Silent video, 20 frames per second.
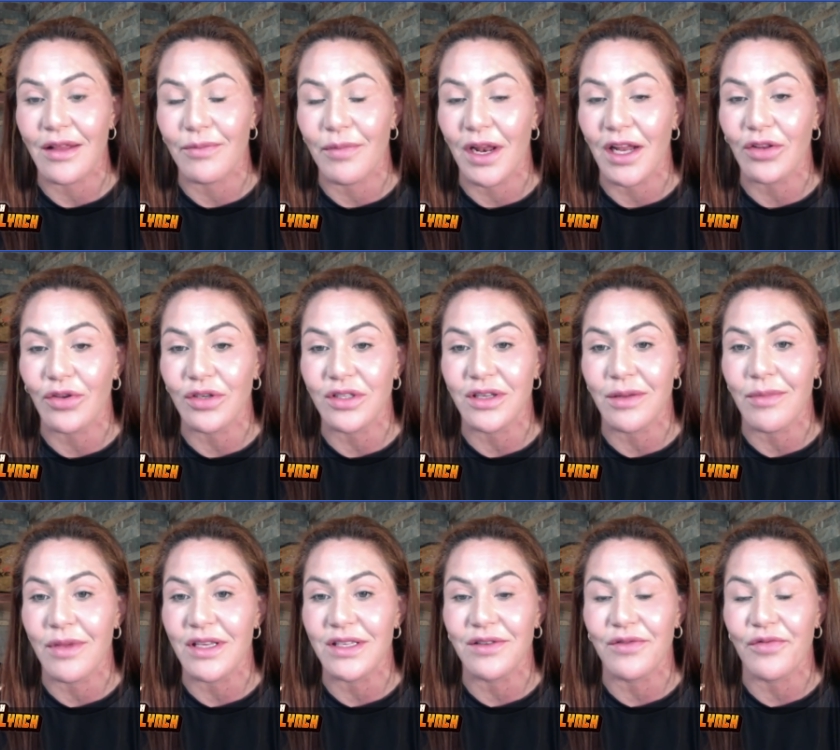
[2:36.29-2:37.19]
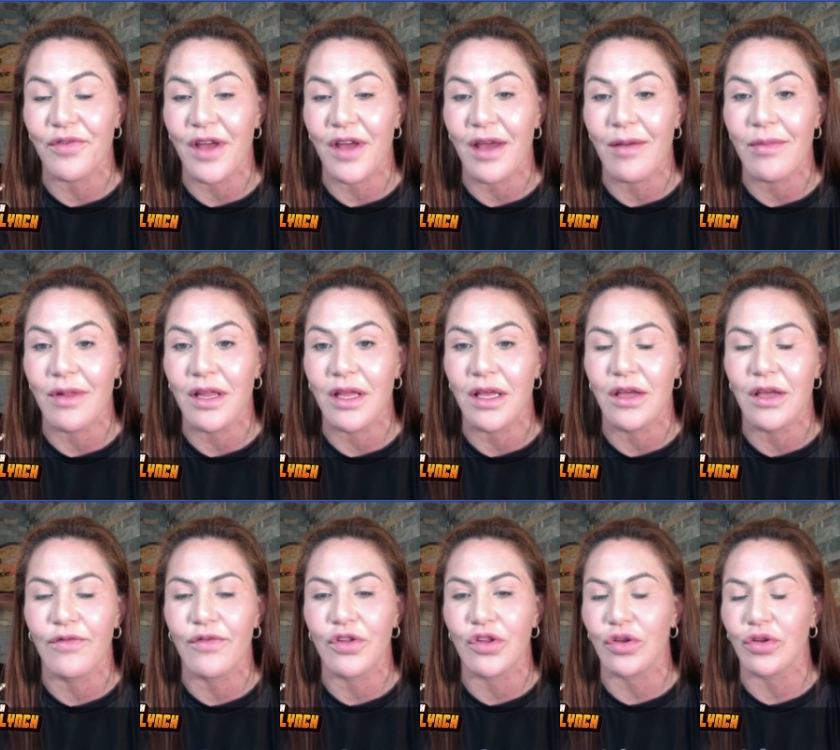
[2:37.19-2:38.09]
Bellator is amazing family.
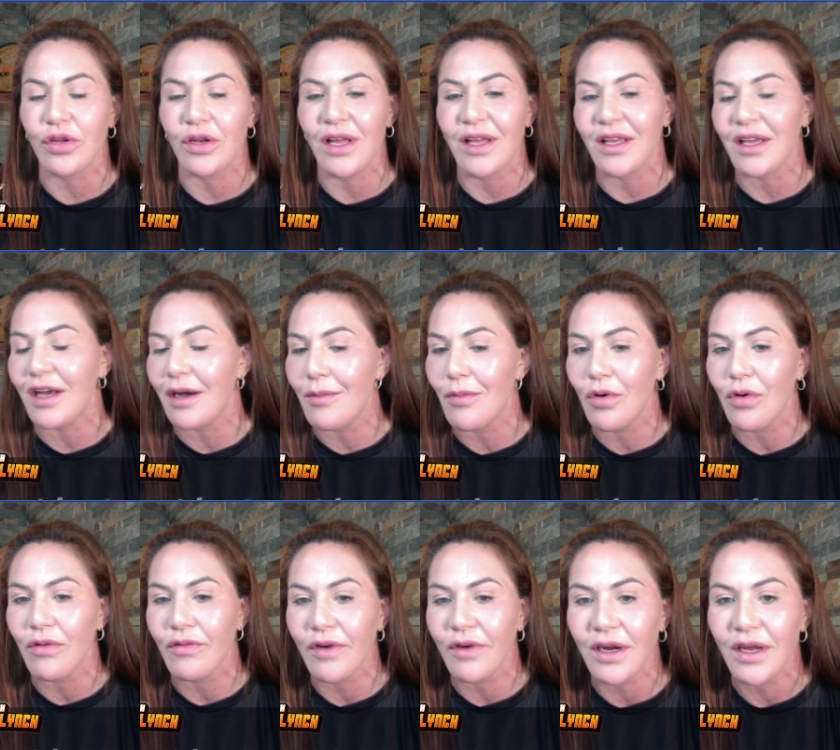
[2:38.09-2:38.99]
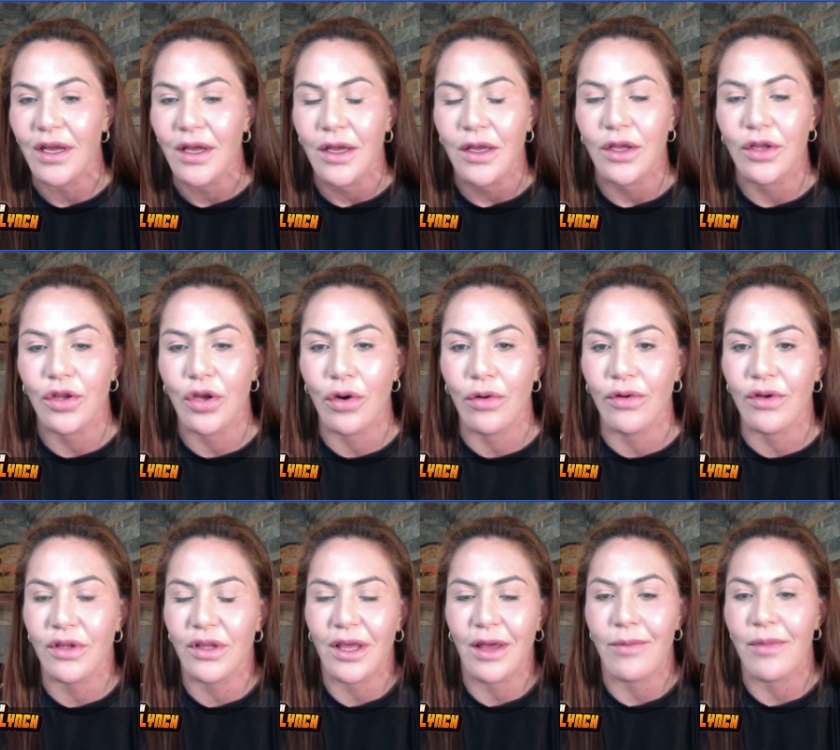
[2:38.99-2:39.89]
If you should like come over, you know, we
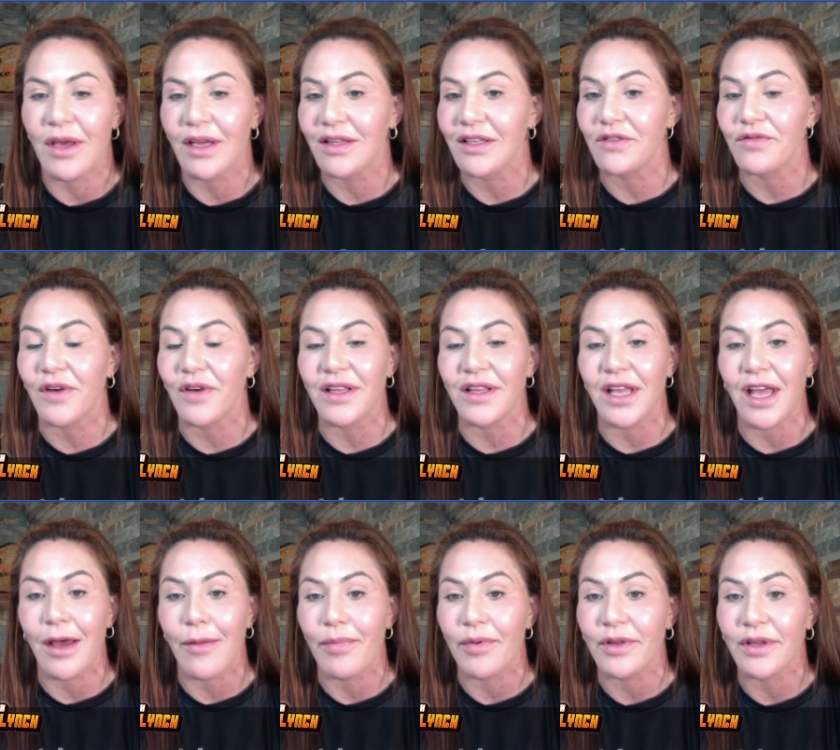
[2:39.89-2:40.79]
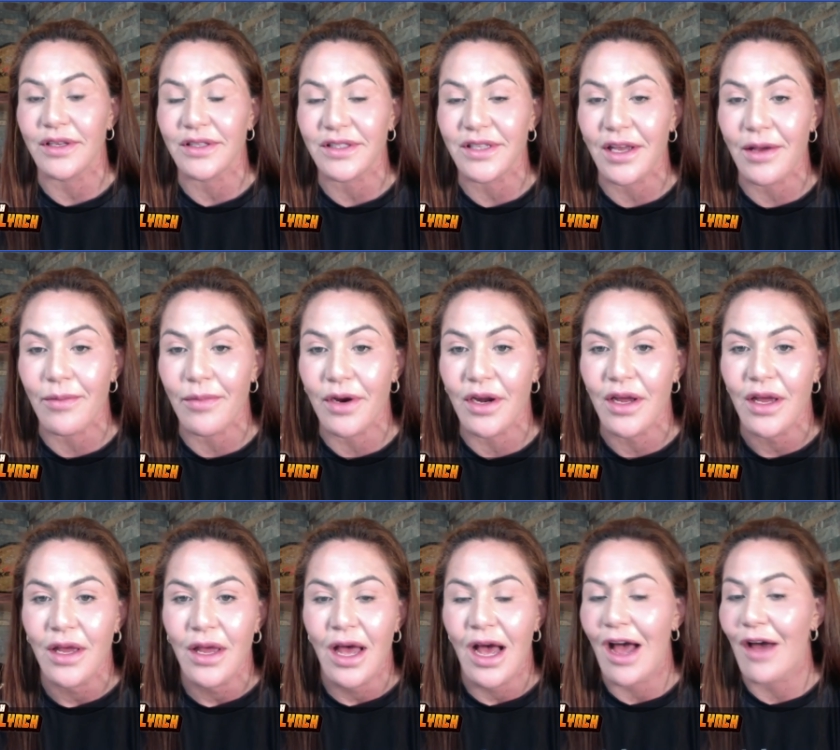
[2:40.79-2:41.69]
can make this fight happen in December
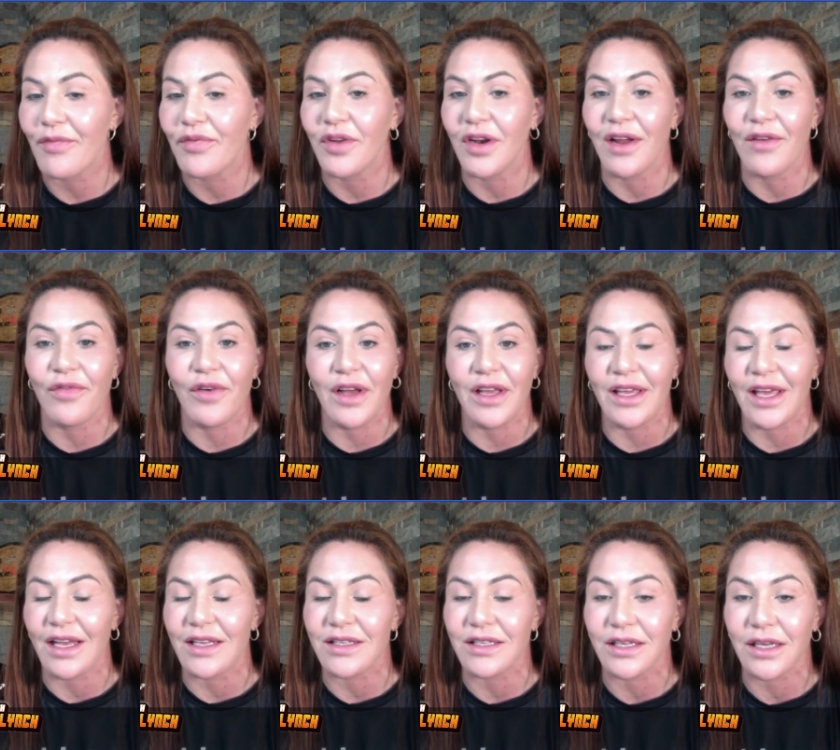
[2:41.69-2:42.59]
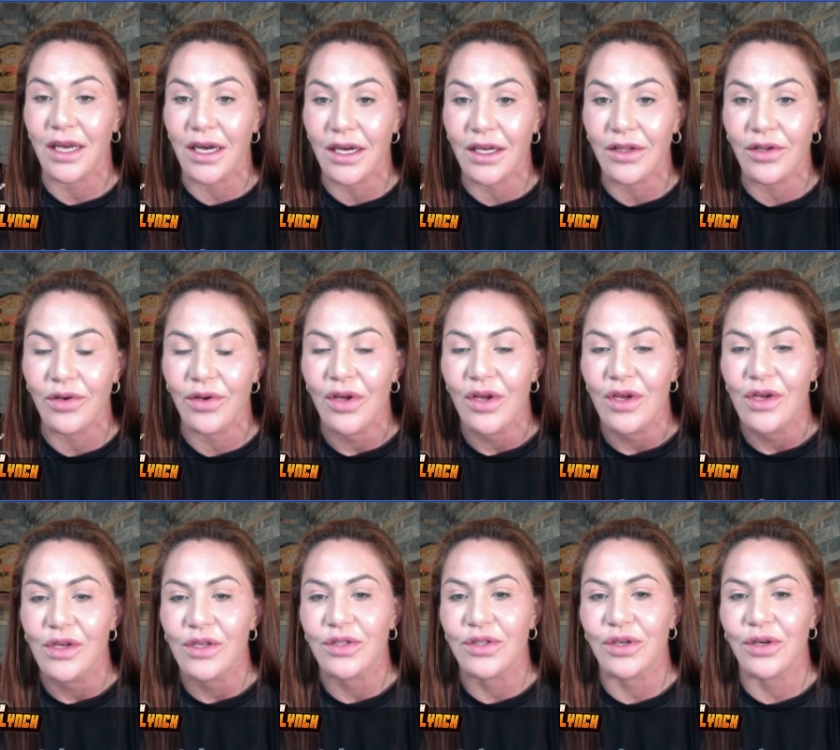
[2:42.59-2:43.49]
after I fight Cat Zingano.
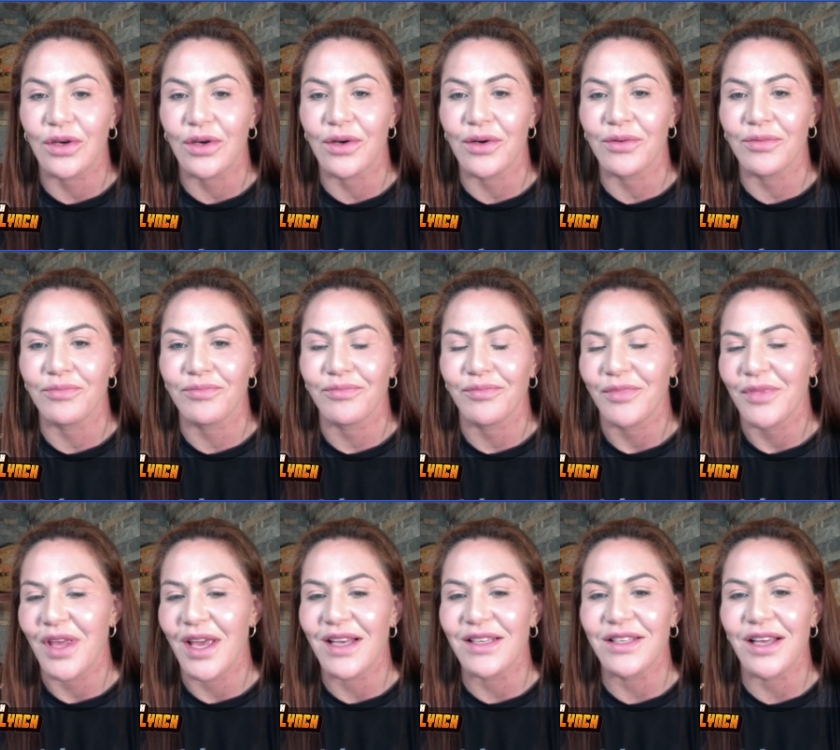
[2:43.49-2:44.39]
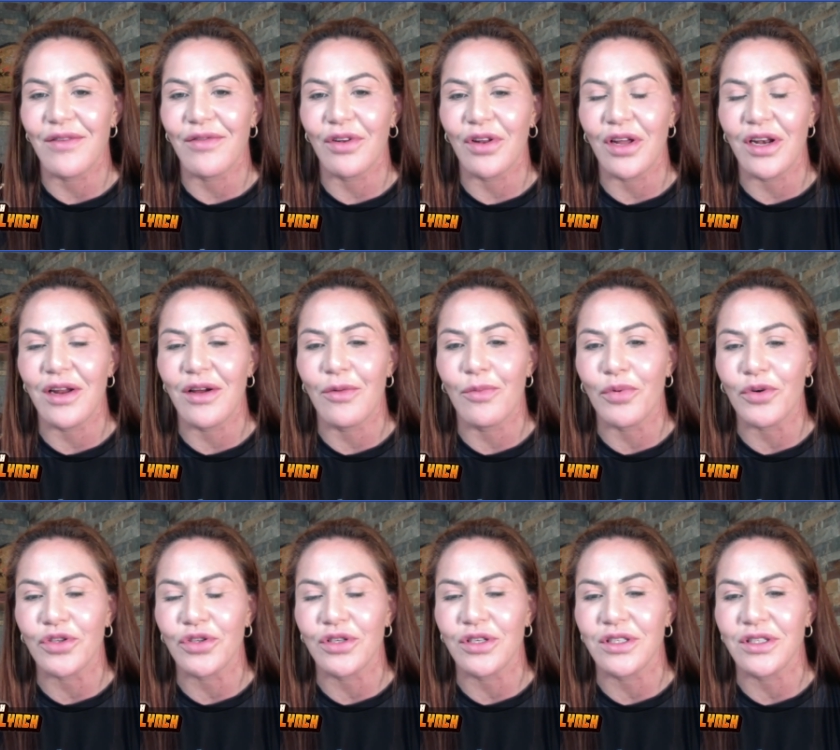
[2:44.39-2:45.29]
So yes, I have a lot of
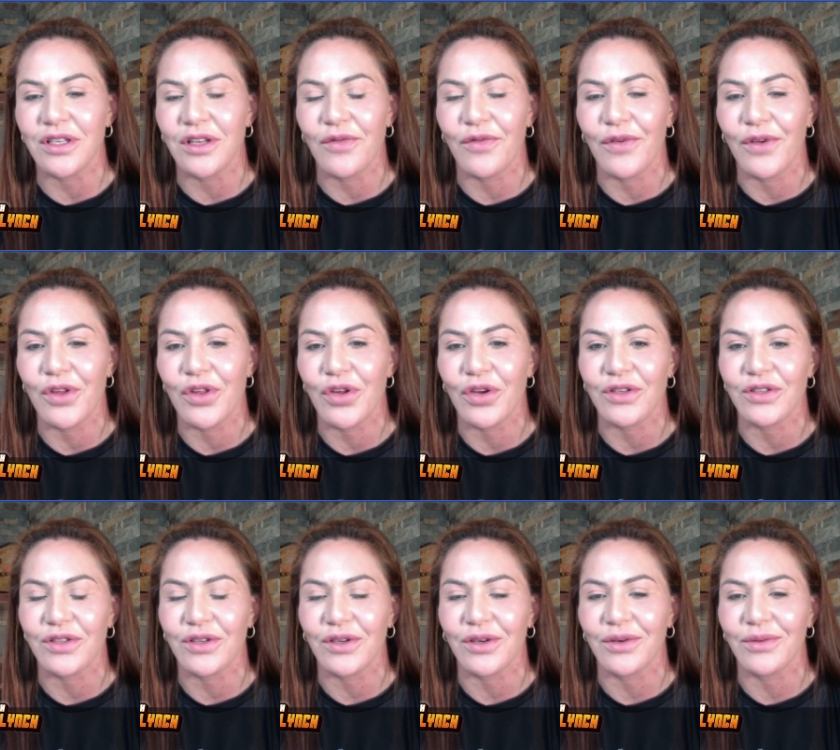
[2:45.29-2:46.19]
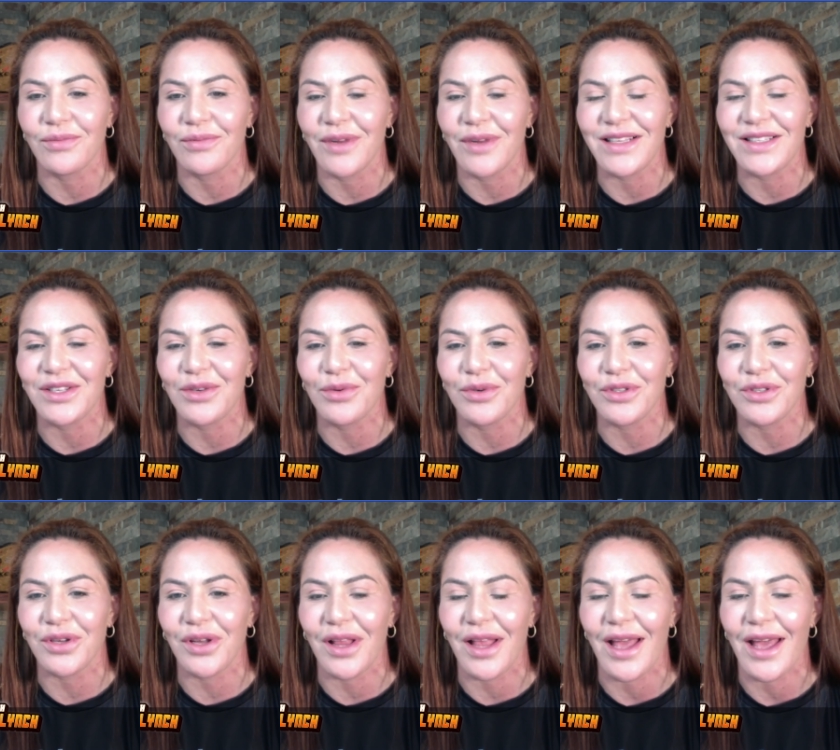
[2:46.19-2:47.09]
opportunities in the future. So let's see what's
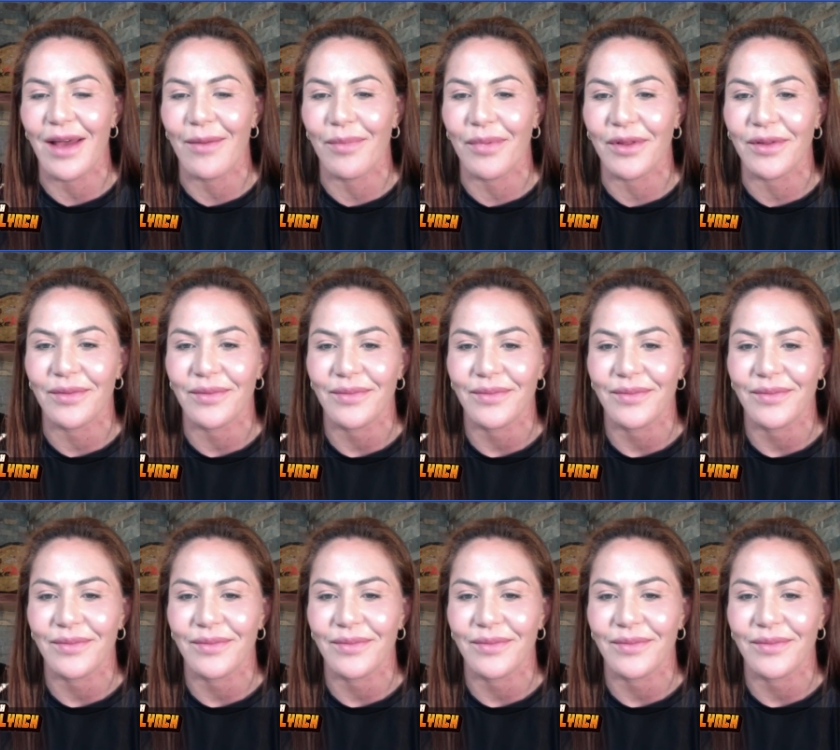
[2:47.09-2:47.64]
gonna happen.